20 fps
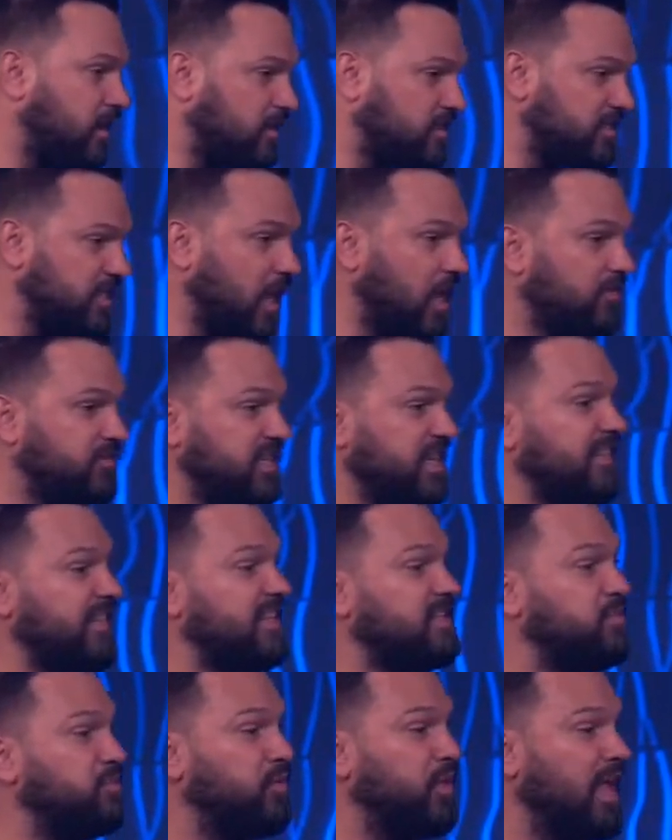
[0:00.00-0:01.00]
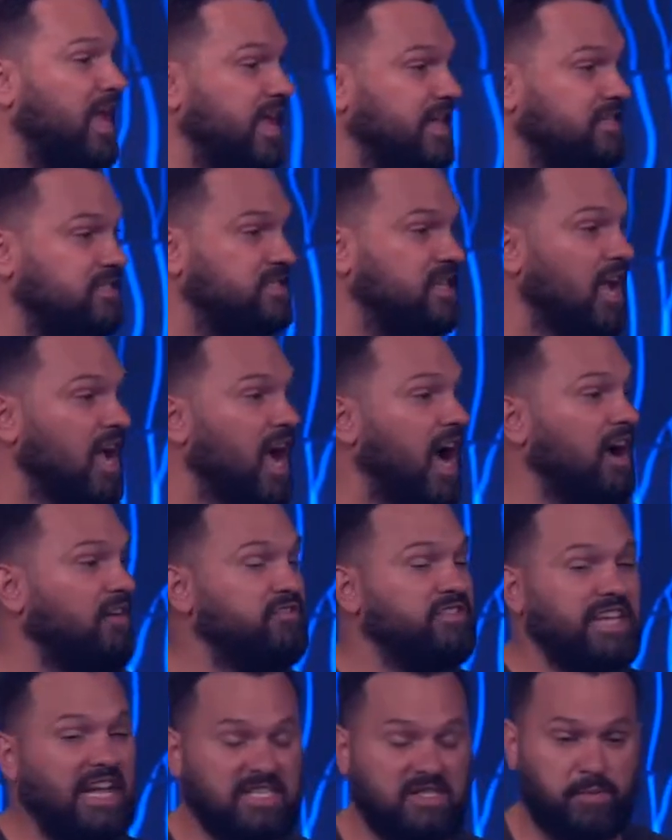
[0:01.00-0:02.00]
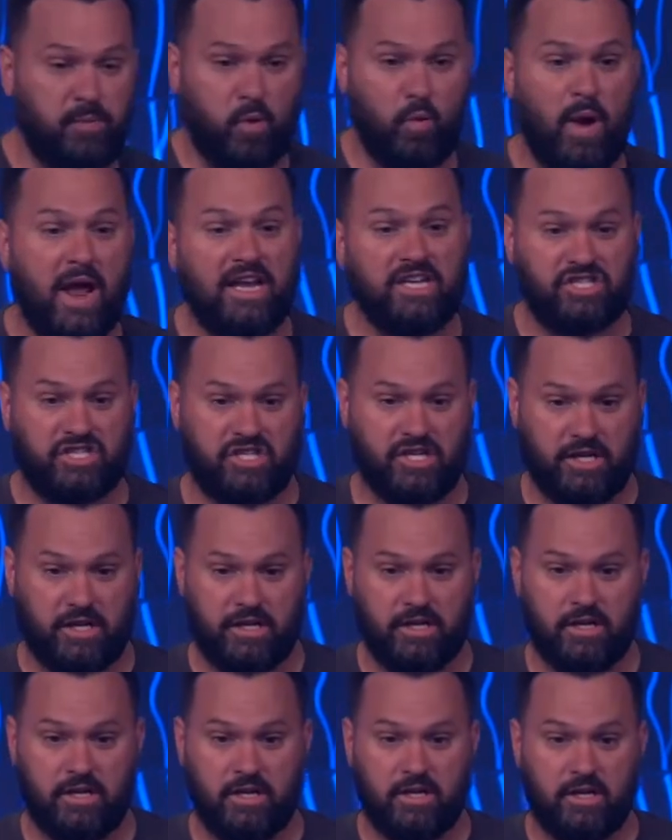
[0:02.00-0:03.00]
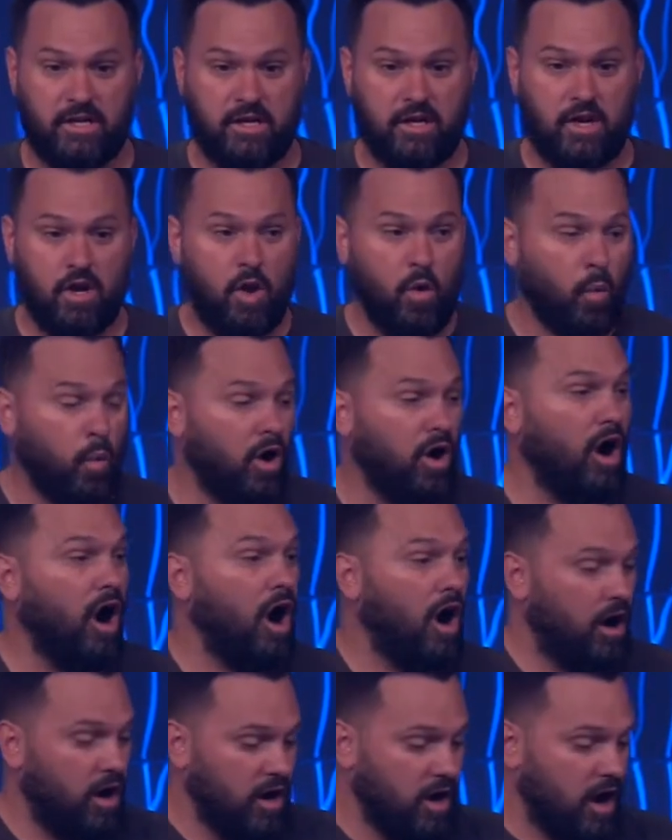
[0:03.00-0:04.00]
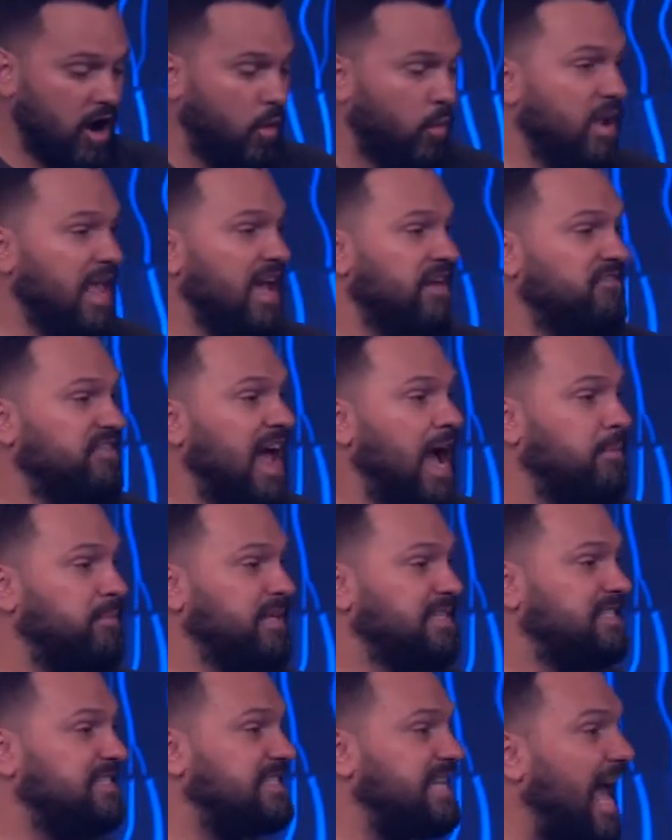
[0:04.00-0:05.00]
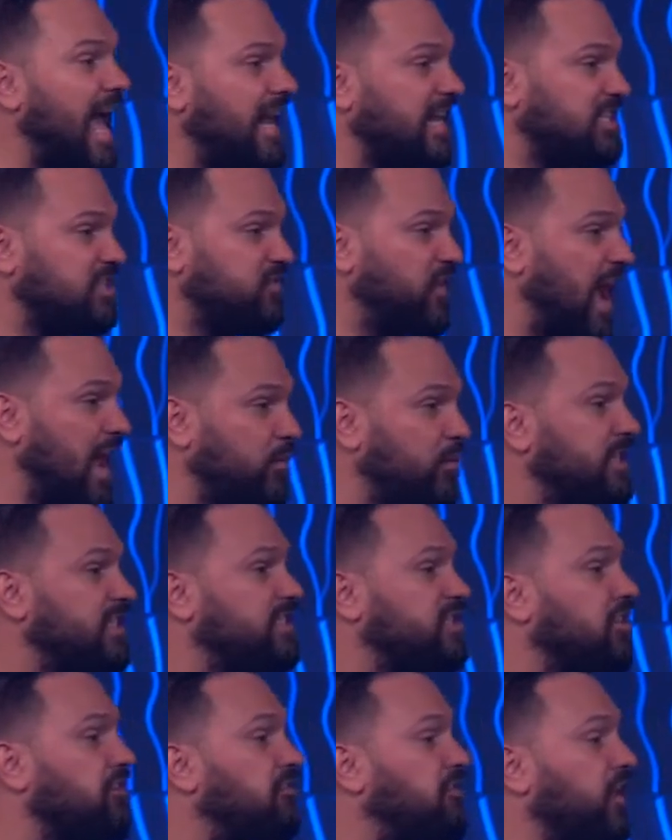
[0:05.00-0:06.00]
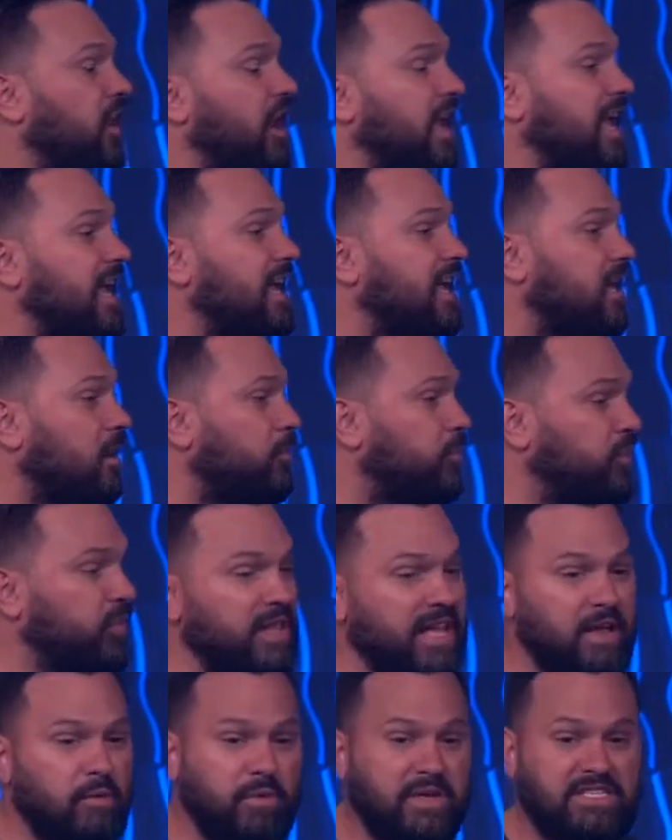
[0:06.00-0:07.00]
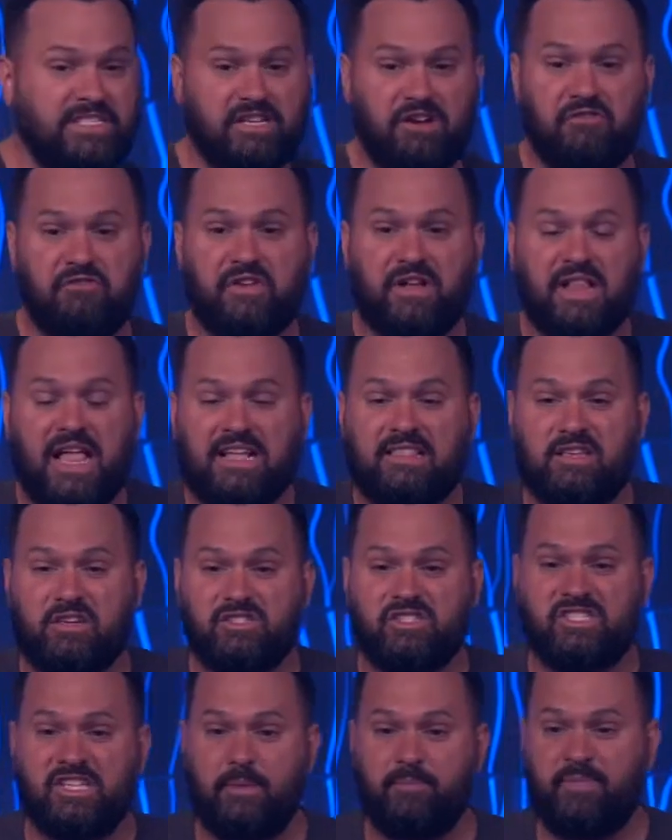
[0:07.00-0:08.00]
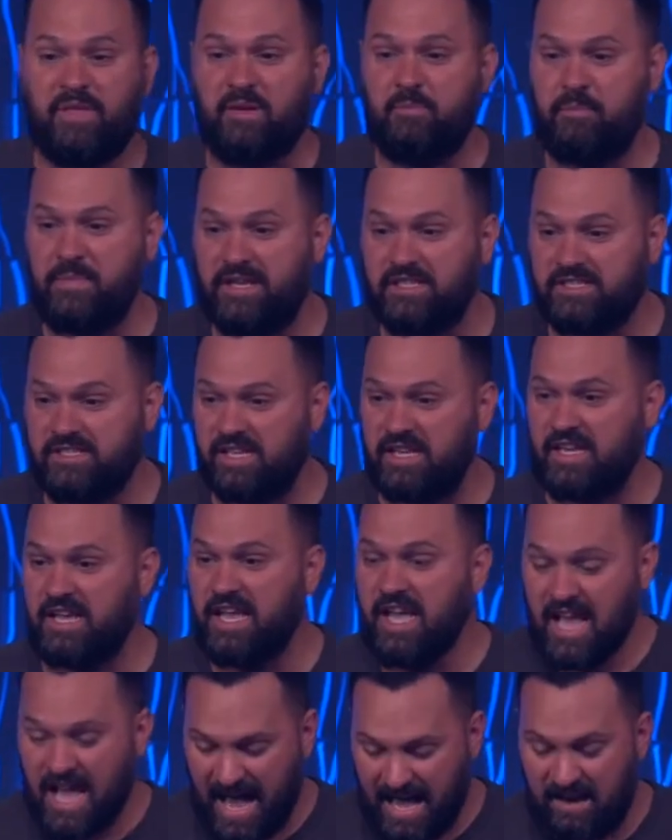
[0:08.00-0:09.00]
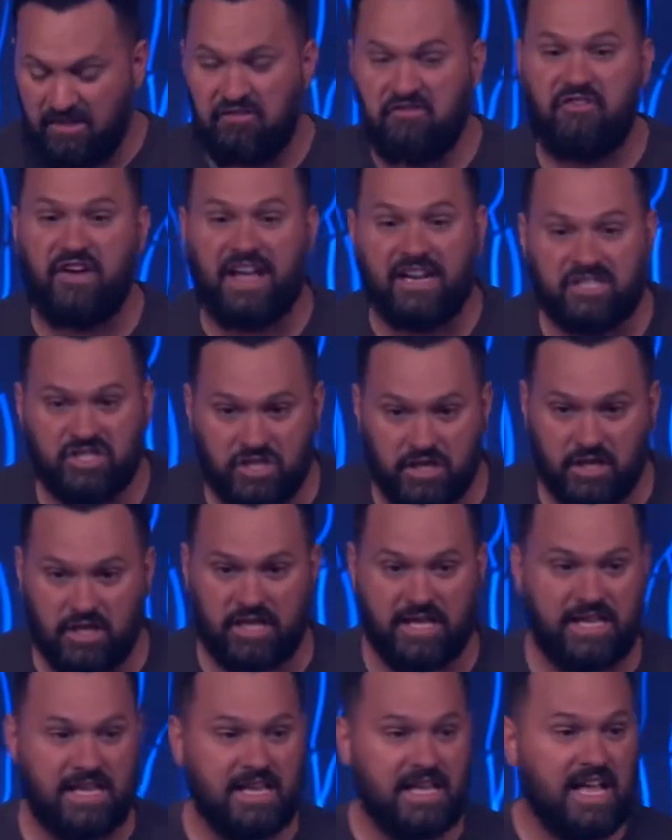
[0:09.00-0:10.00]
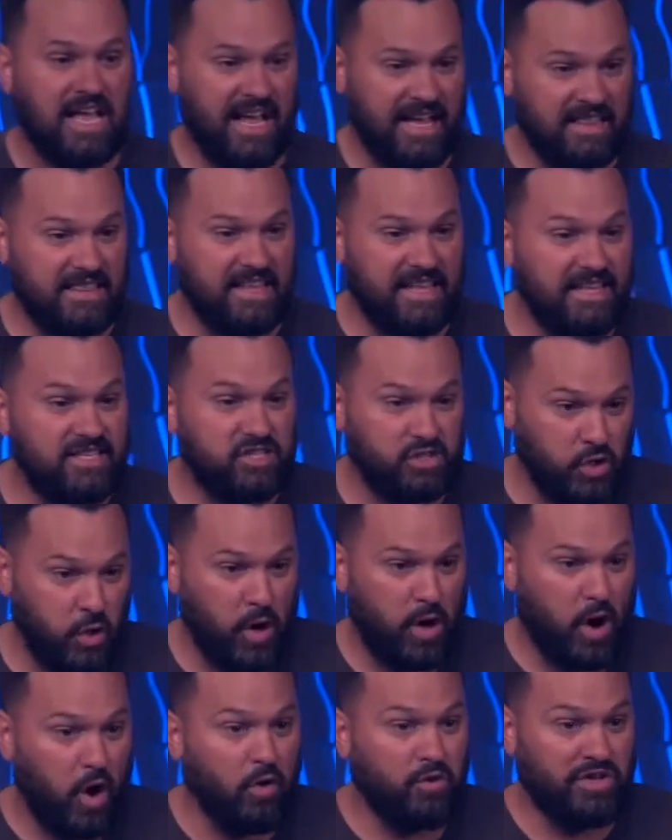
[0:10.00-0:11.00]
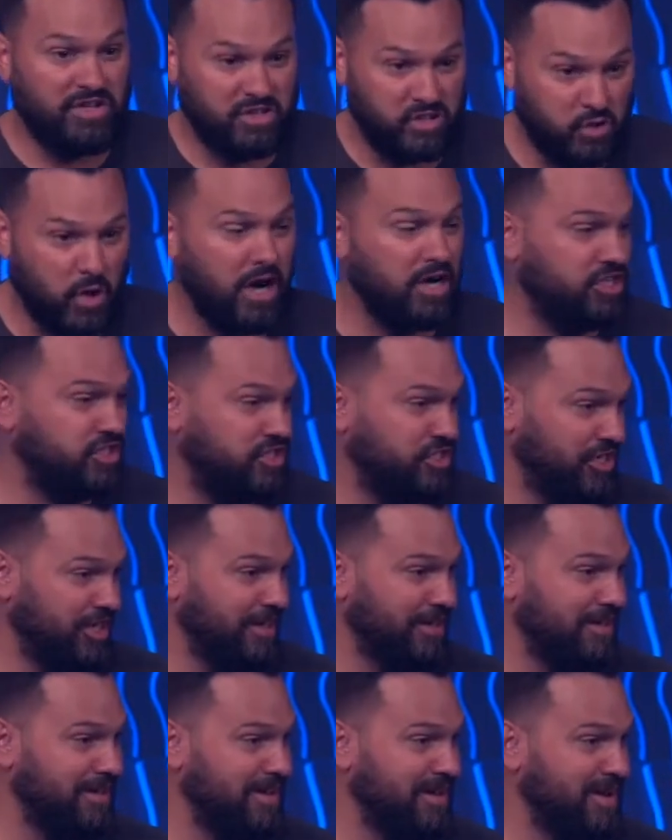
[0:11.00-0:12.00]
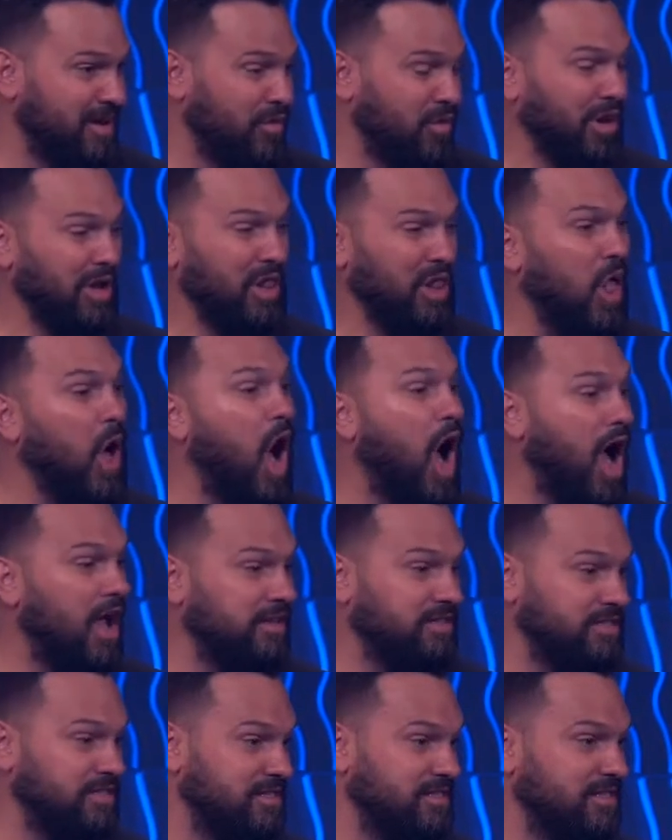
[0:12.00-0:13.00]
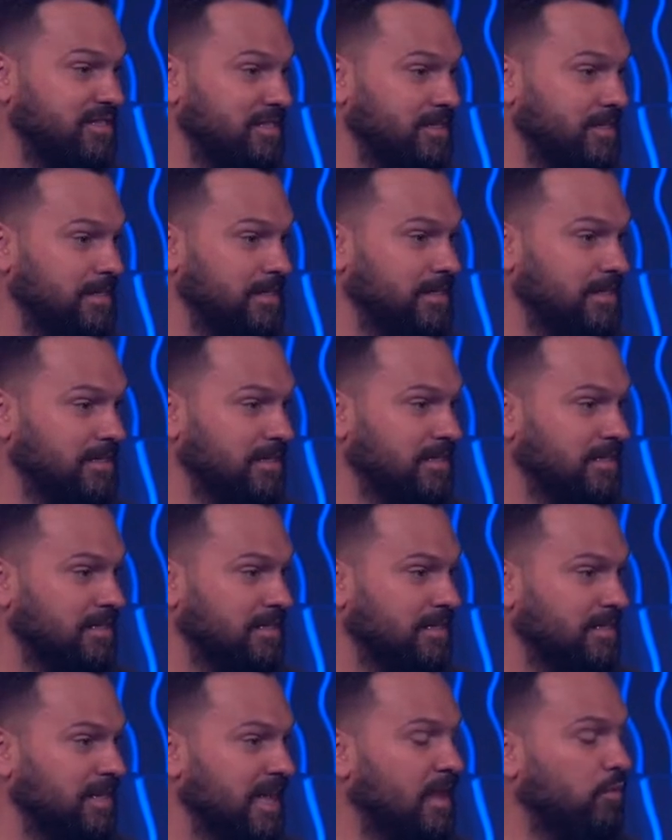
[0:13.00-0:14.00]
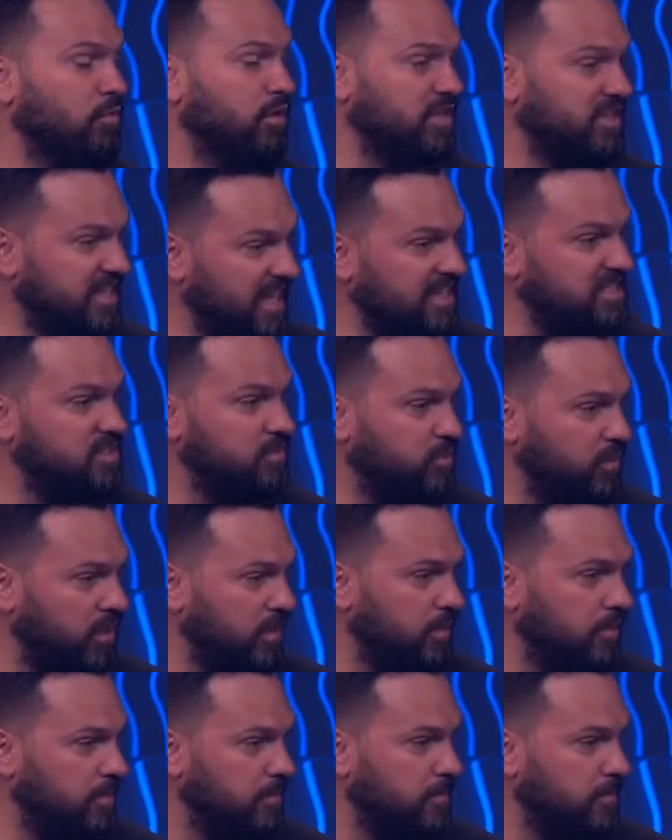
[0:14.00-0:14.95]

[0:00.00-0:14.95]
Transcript: ourselves in this place of desperation, where we have not been satisfied. We still feel incomplete. We still feel like there's something missing. And eventually, it leads to our own destruction. We're lost, and we're desperate.